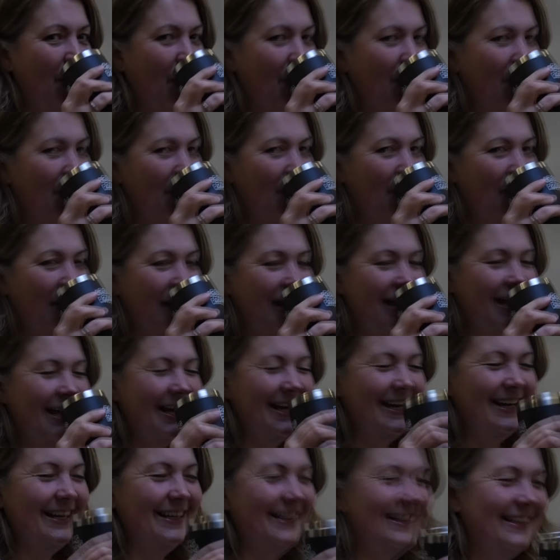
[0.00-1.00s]
Very
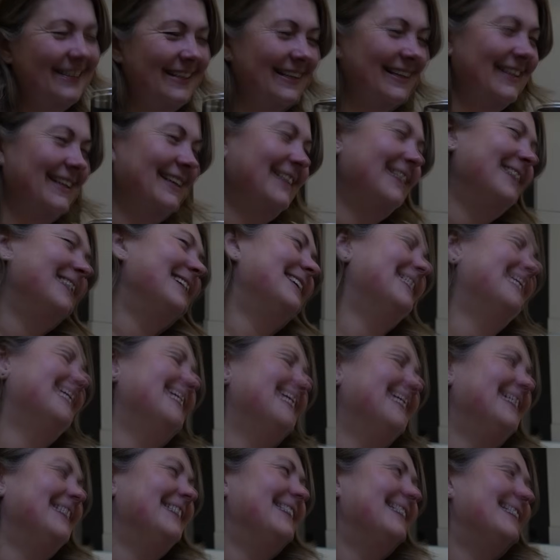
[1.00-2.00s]
good, very
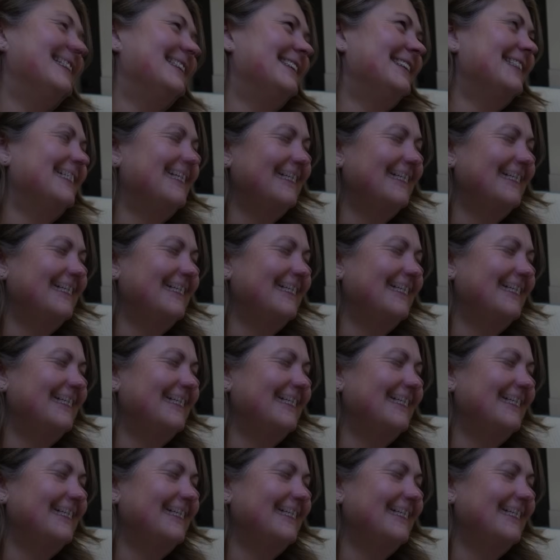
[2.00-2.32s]
nice.